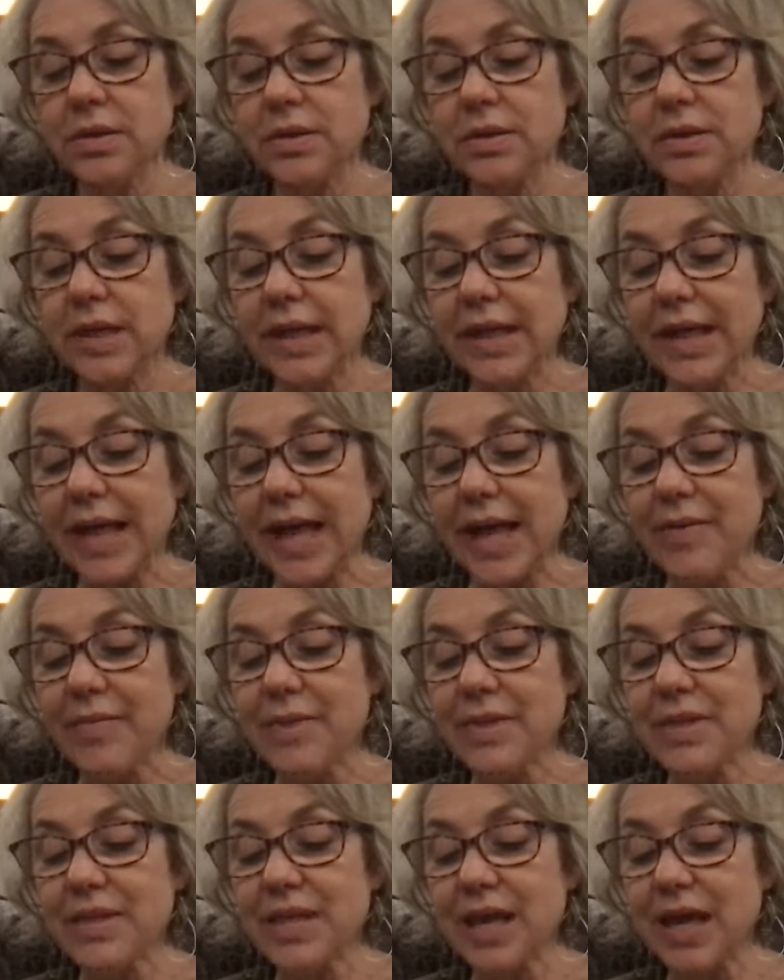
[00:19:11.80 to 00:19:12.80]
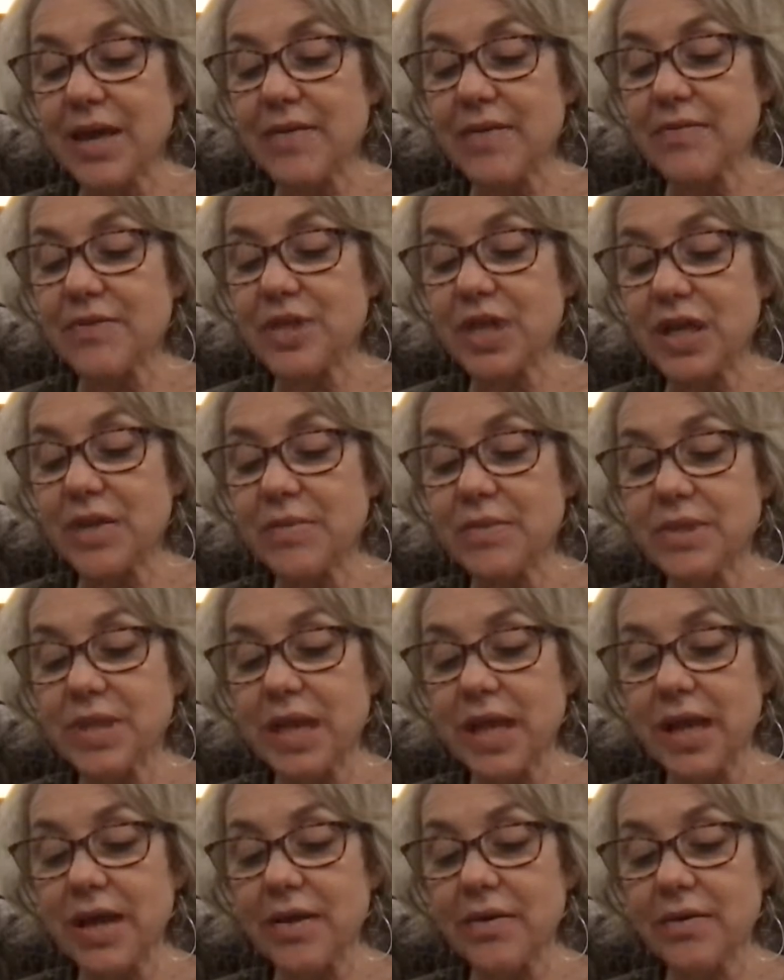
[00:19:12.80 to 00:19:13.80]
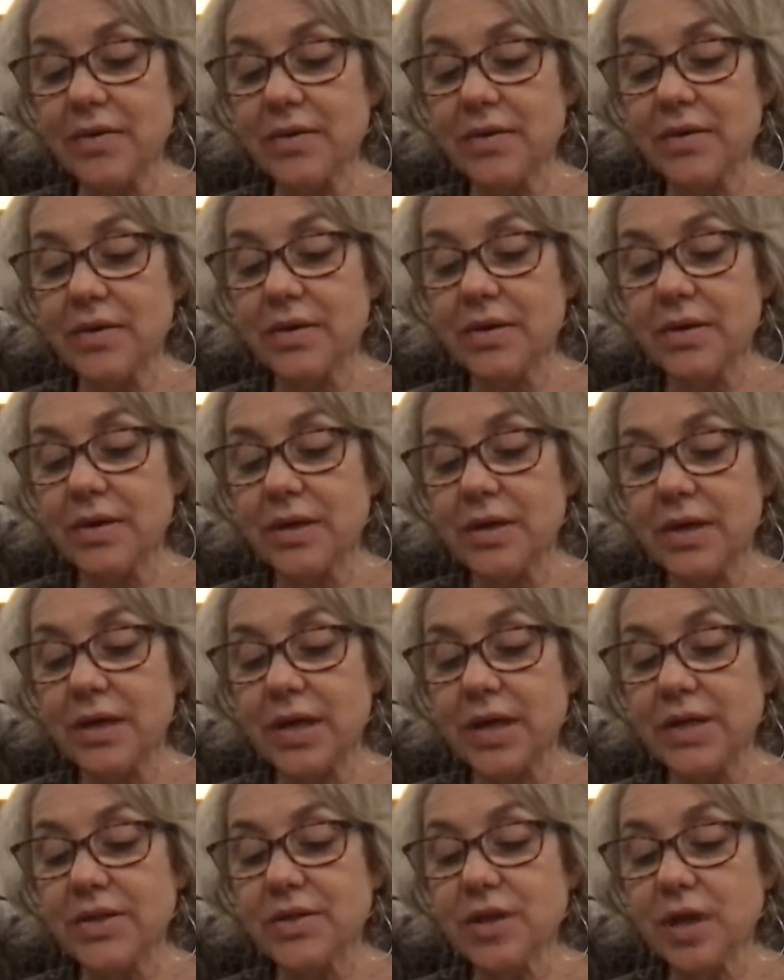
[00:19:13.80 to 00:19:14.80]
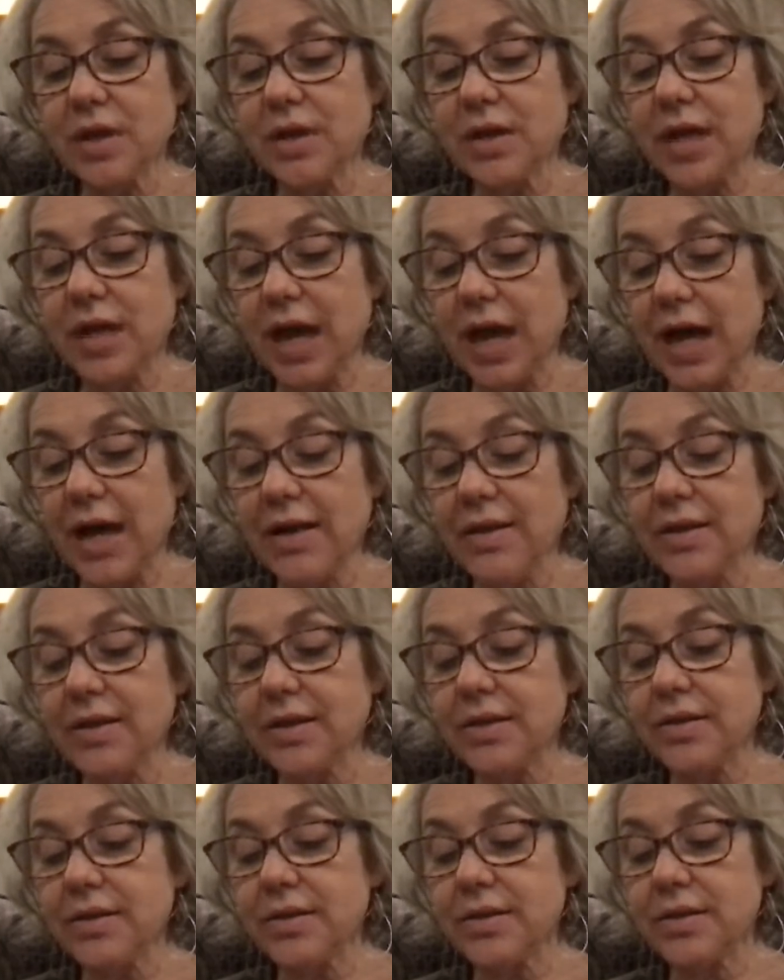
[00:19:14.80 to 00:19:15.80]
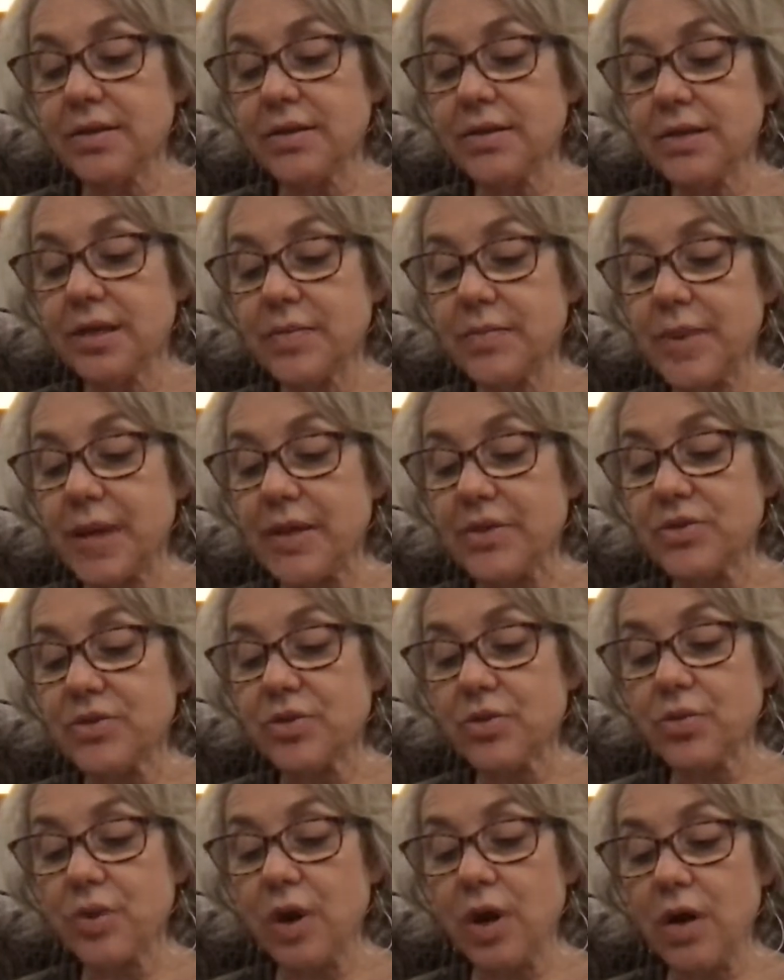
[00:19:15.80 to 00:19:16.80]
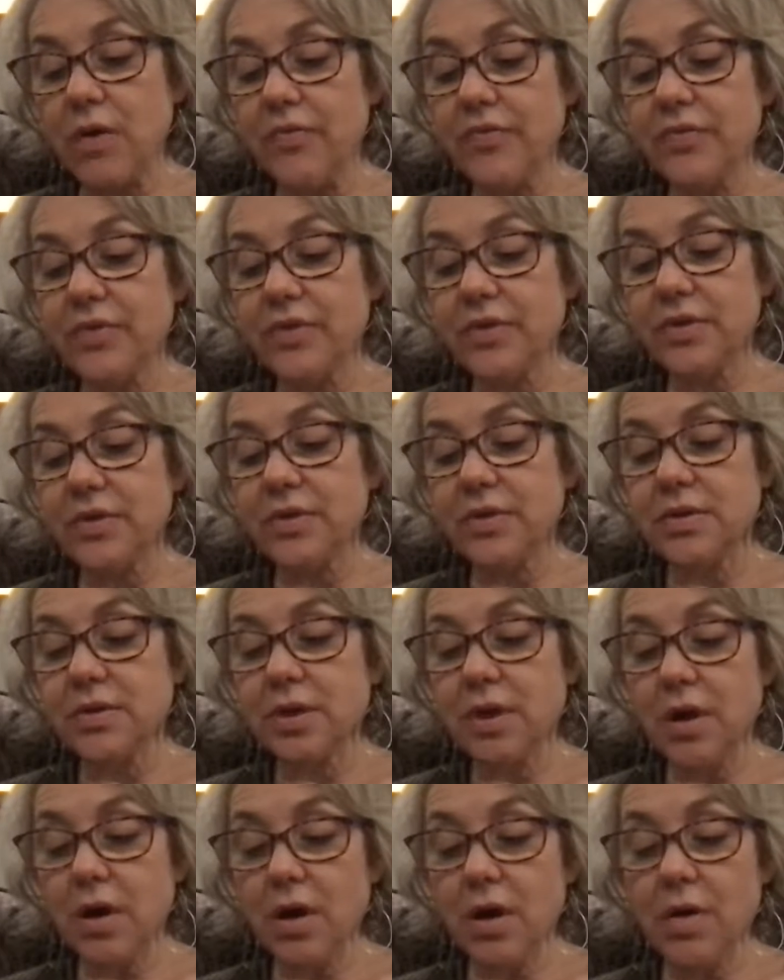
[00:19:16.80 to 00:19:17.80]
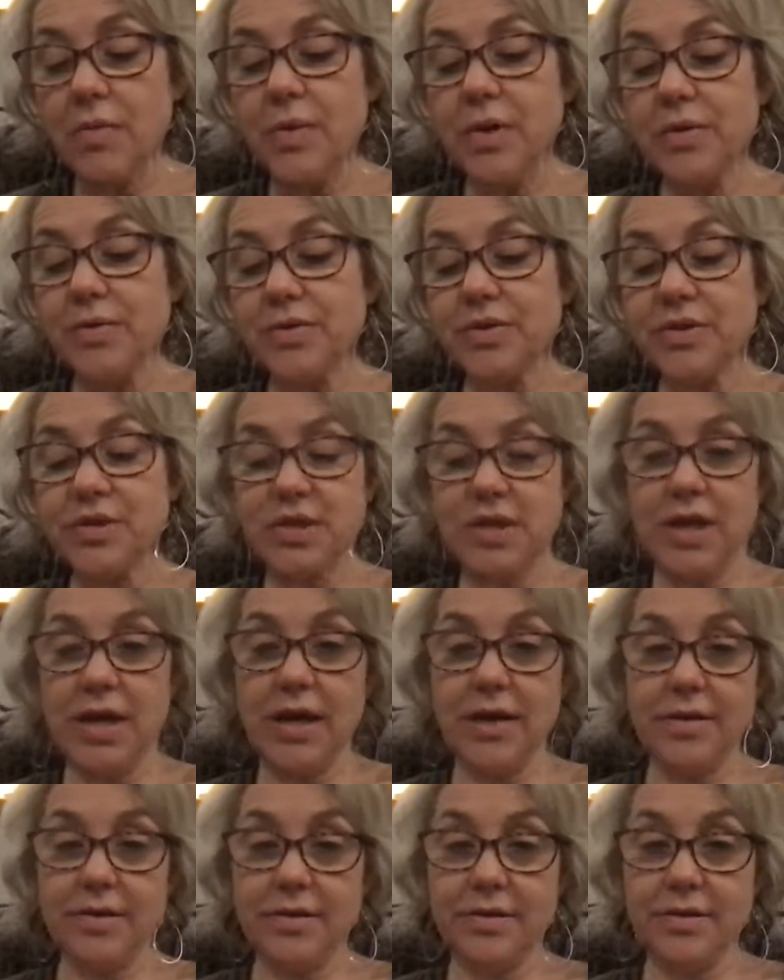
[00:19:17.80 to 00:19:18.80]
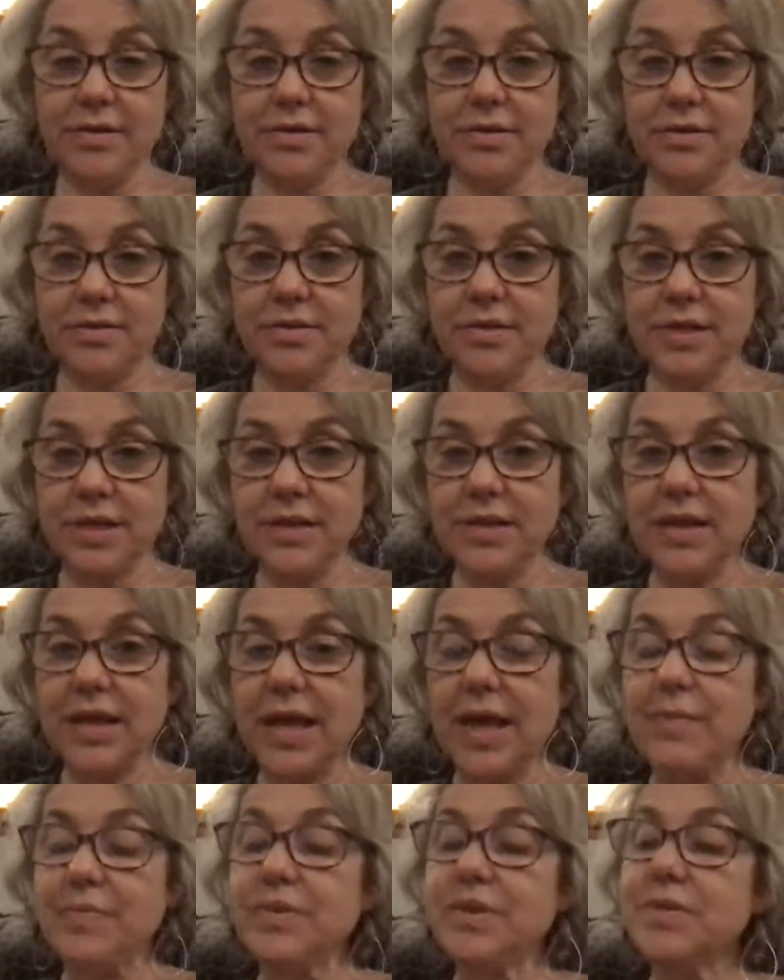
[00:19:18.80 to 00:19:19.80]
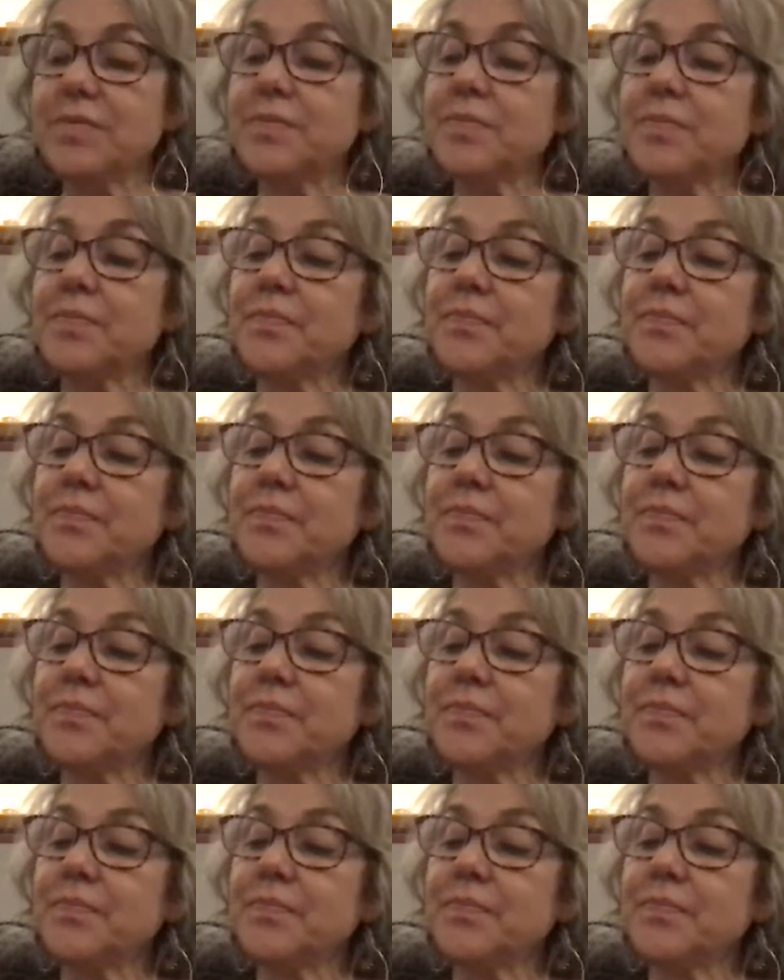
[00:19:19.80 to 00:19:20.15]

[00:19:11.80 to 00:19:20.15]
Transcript: They came in sight of Jamestown. It's on an island, said Master Rolfe. Almost an island, said the captain.